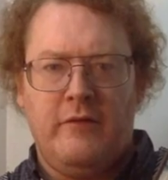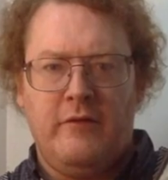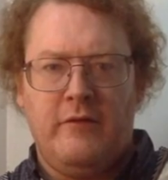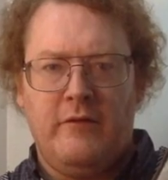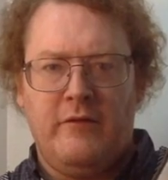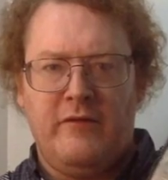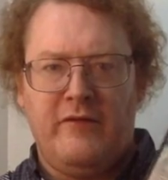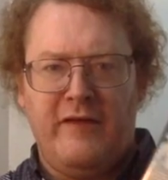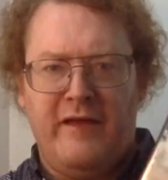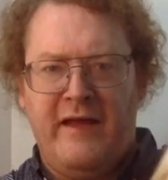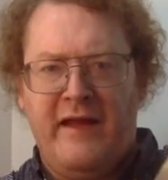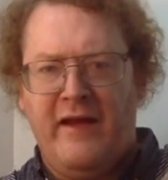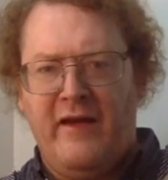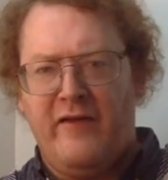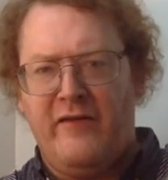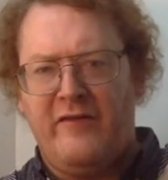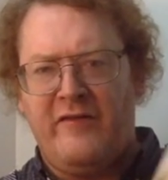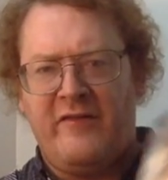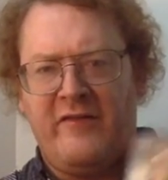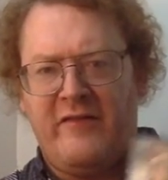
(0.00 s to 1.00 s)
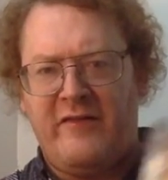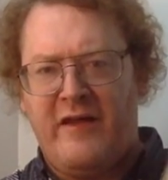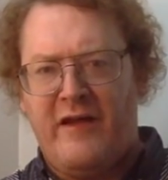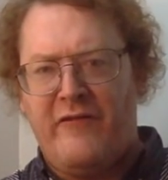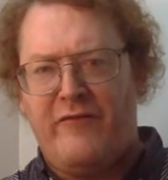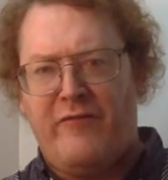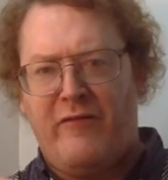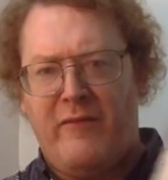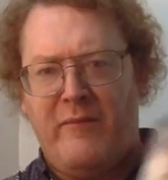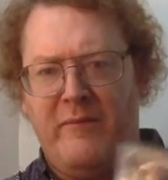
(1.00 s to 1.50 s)
she hears
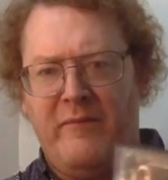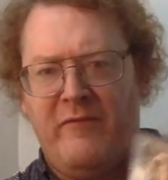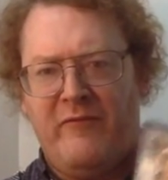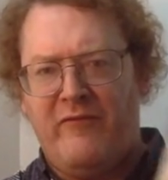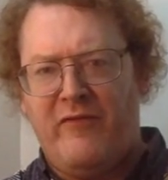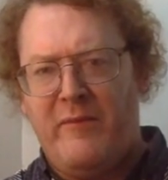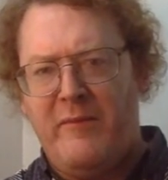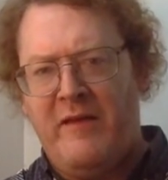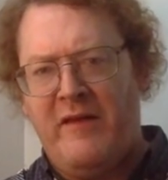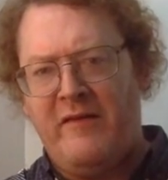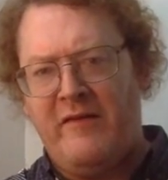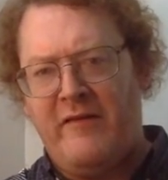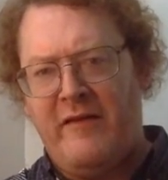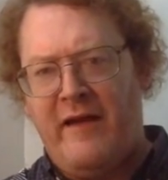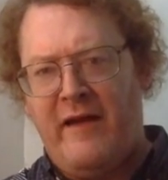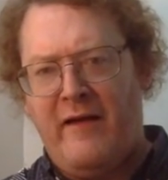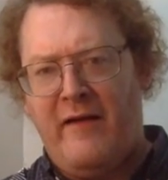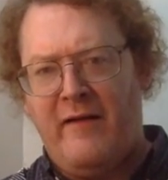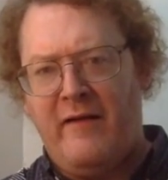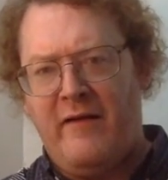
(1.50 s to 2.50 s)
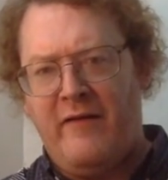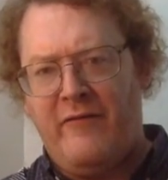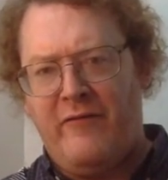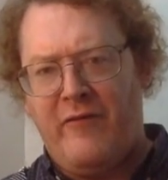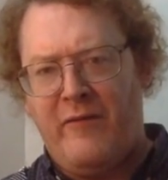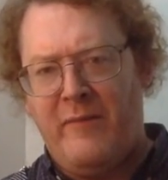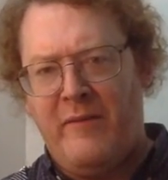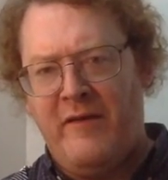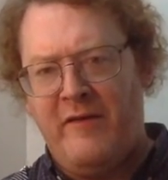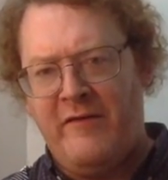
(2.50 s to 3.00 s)
stuff from his
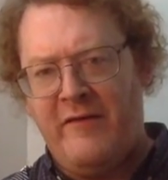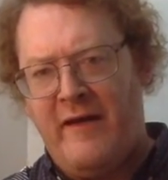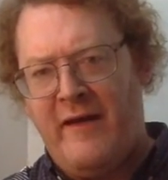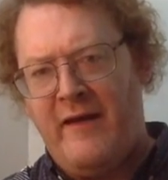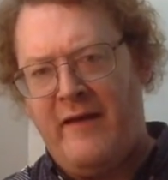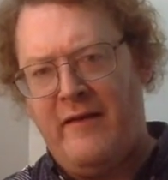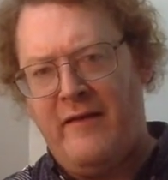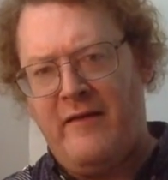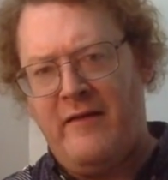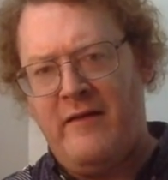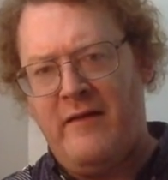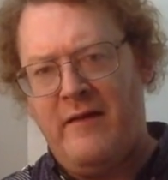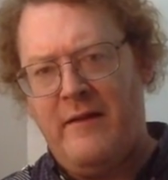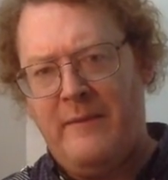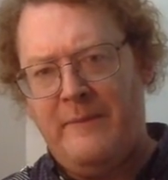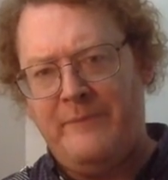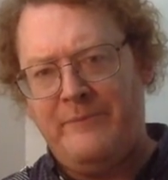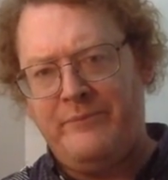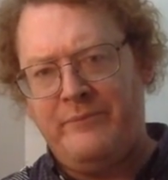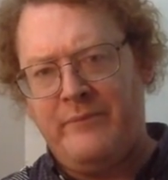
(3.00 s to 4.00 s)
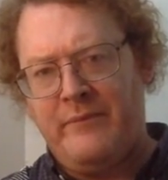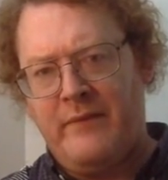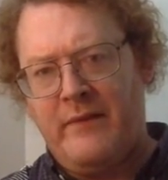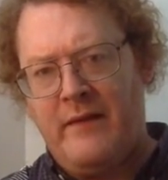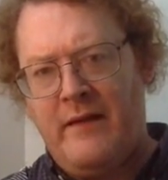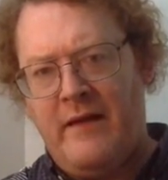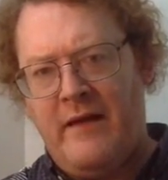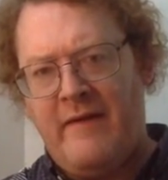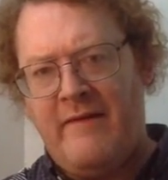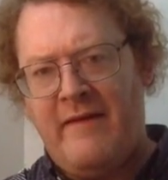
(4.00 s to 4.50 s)
end,
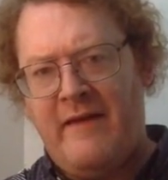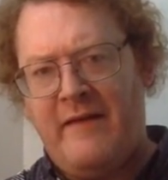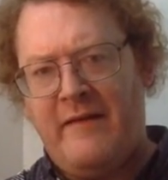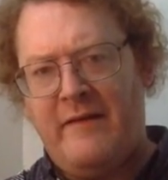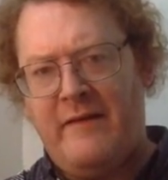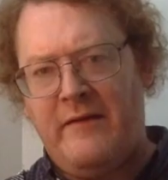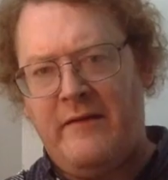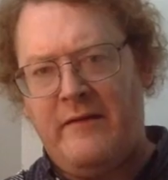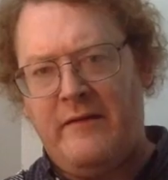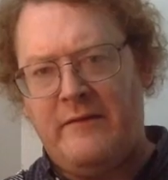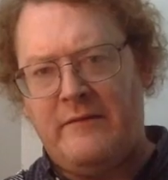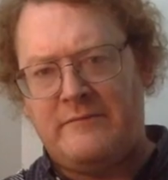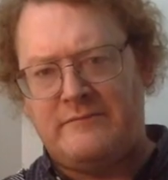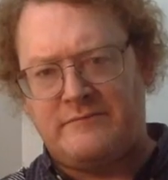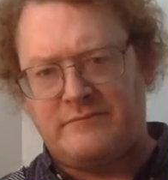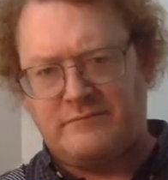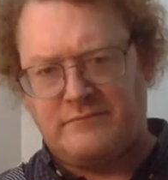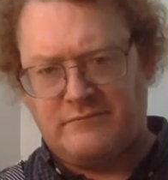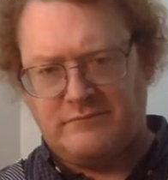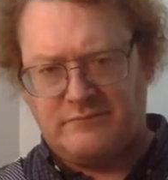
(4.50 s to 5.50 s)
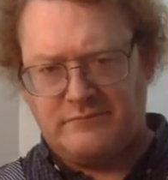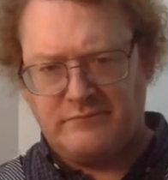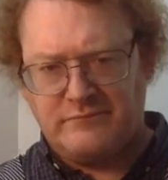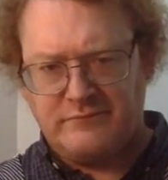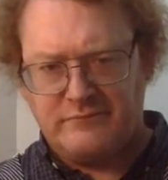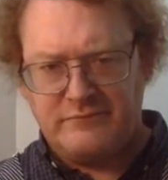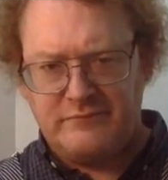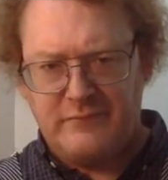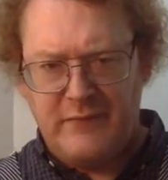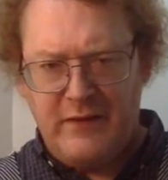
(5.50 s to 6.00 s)
and then
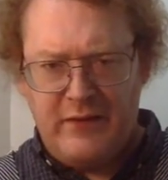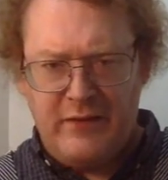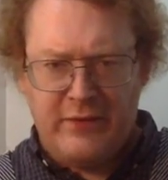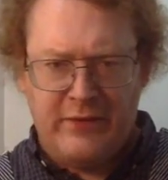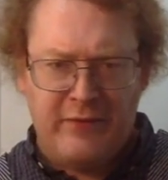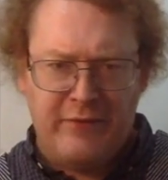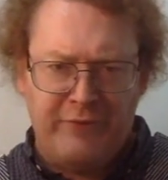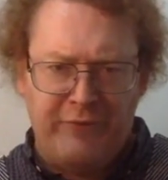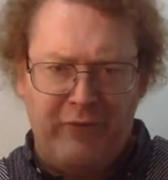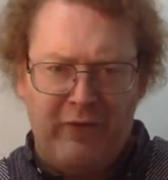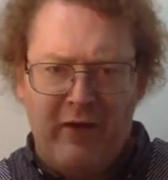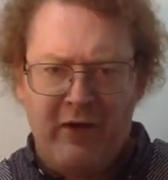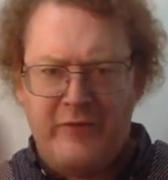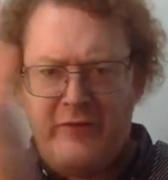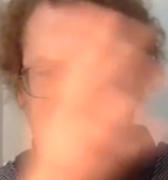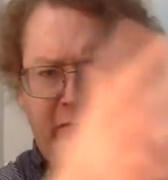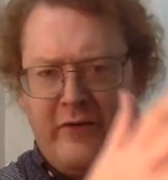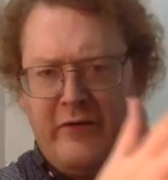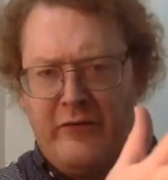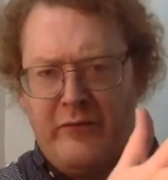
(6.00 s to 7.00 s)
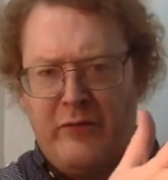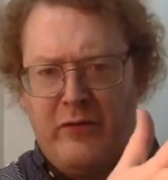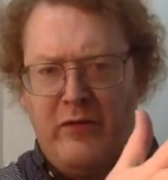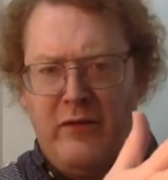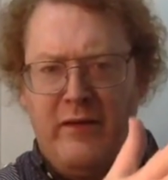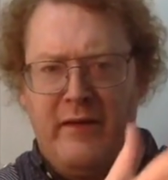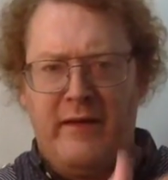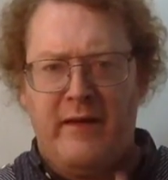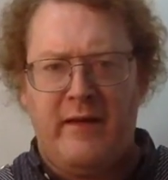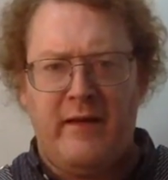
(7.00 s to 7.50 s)
the fog starts
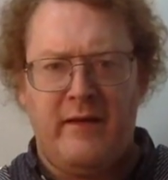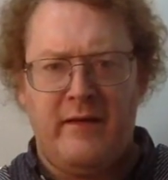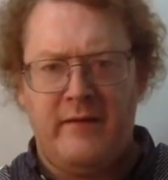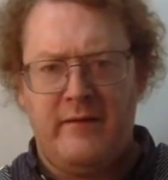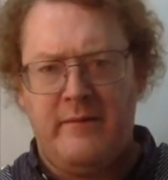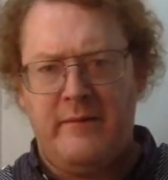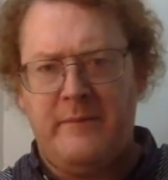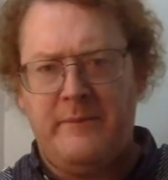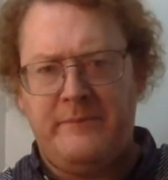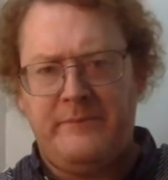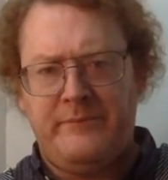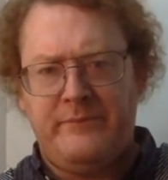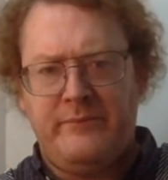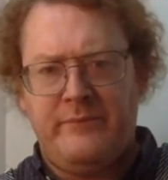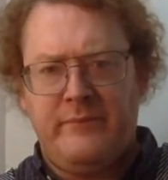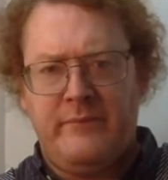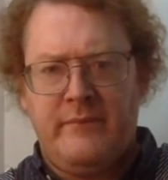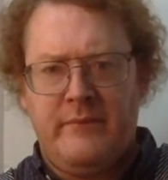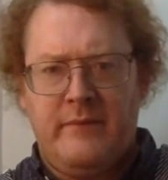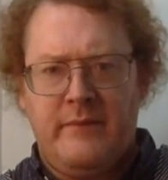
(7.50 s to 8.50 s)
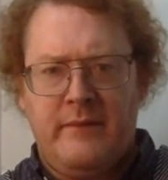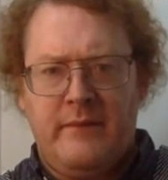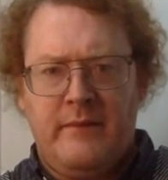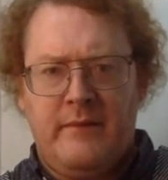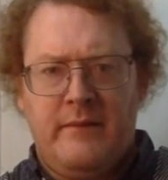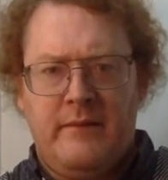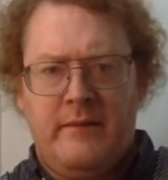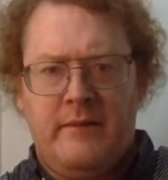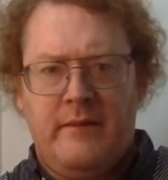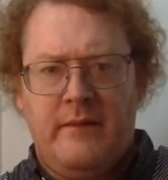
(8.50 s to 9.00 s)
rolling in.
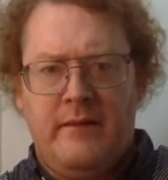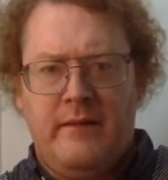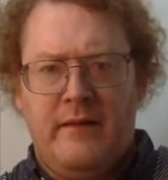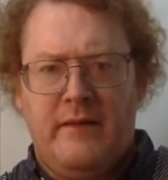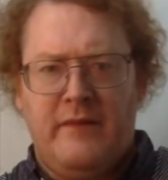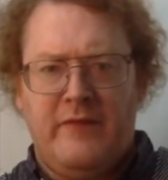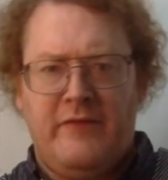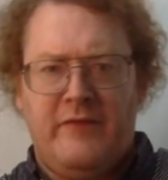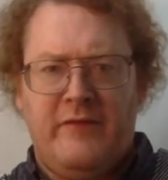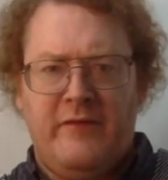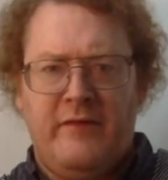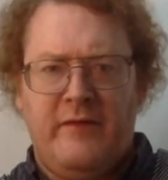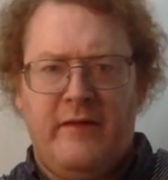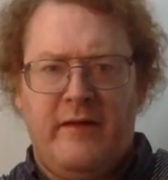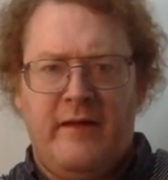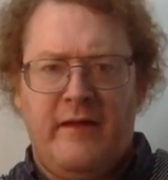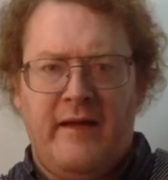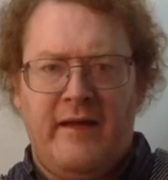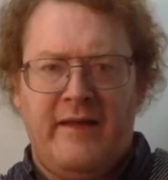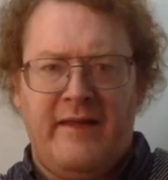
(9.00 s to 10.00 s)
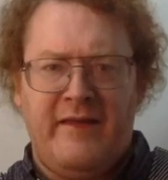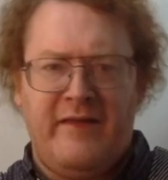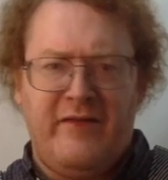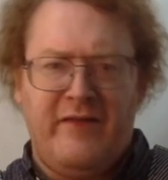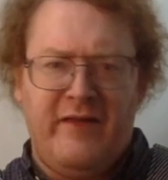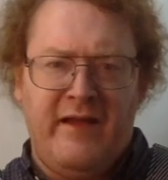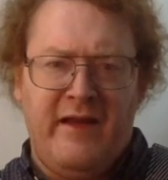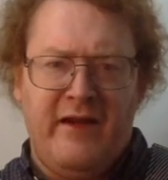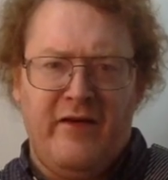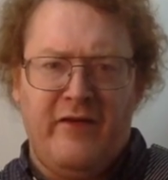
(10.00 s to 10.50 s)
I think
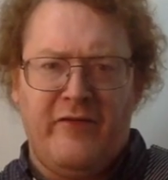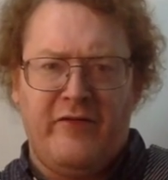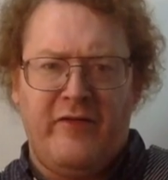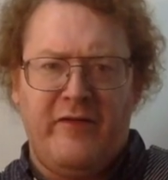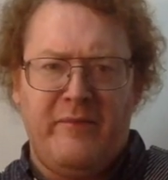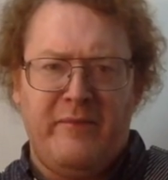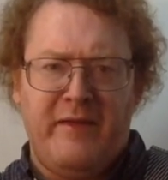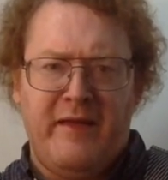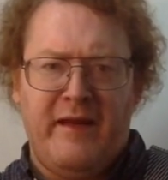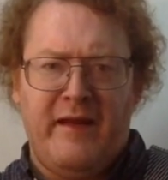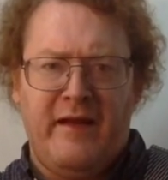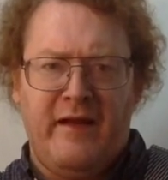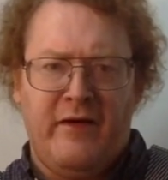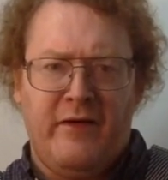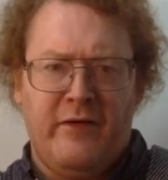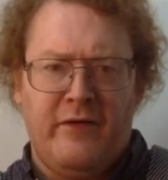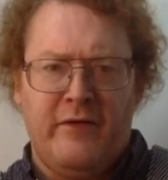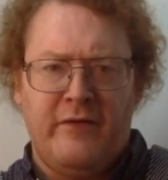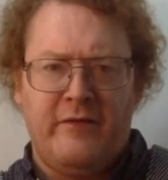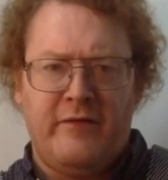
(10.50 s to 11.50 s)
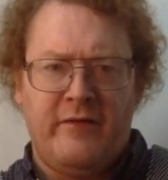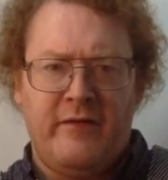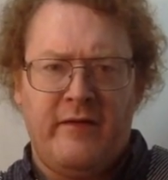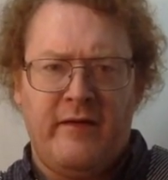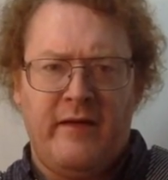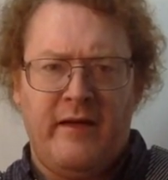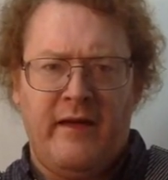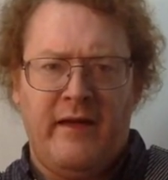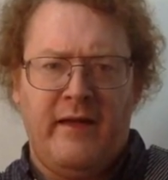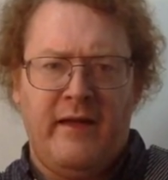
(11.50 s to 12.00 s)
she hears him getting hurt,
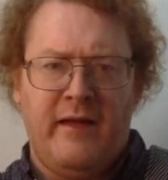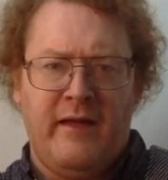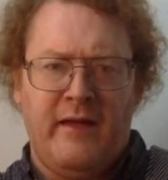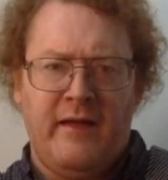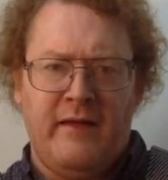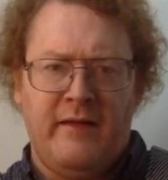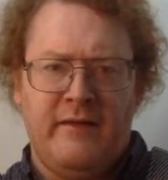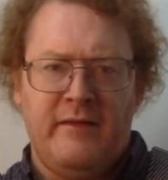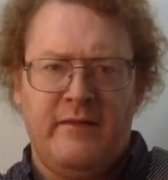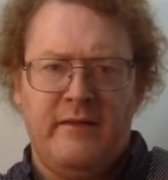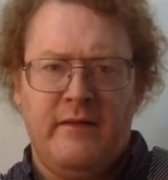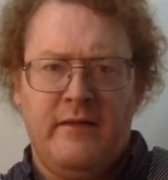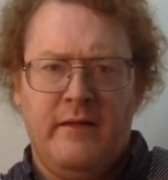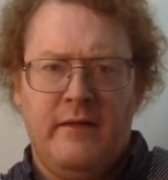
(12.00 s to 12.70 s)
and